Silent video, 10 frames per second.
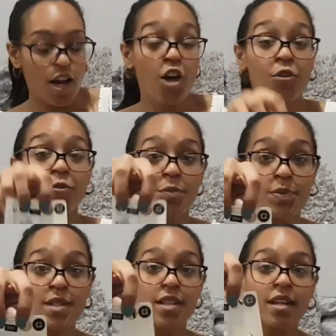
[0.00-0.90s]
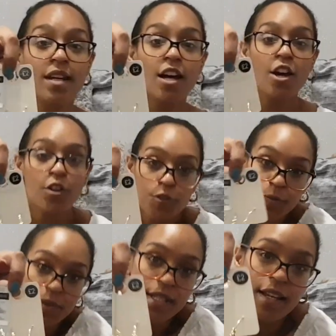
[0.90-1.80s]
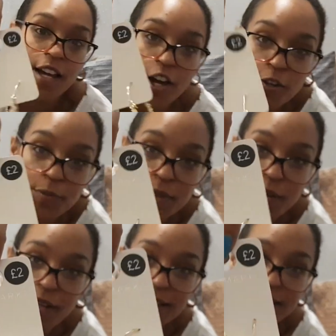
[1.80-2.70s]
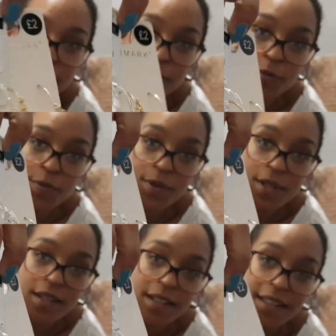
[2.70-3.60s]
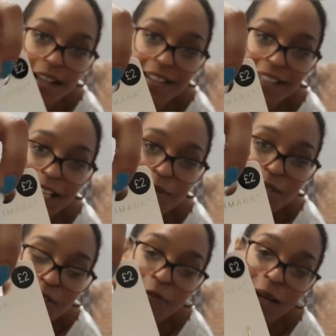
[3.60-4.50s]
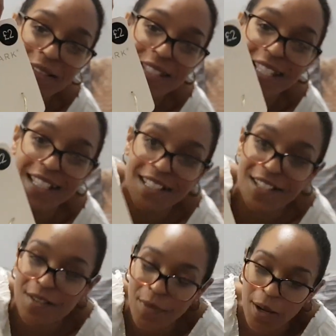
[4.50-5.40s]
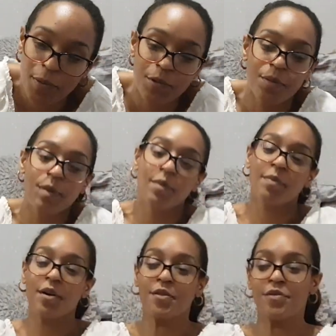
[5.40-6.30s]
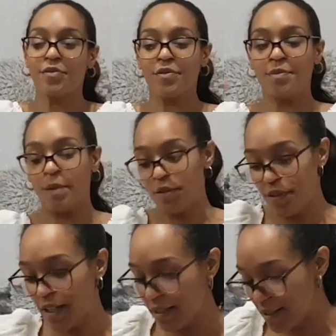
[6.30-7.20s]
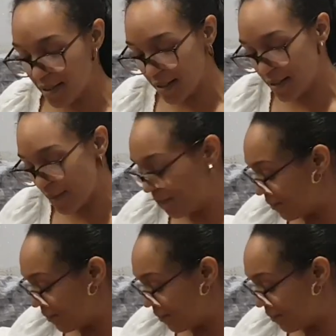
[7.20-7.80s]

Hoops! Hoops! Hoops, guys, hoops. And they were £2 each, but I bought them in both both colours because,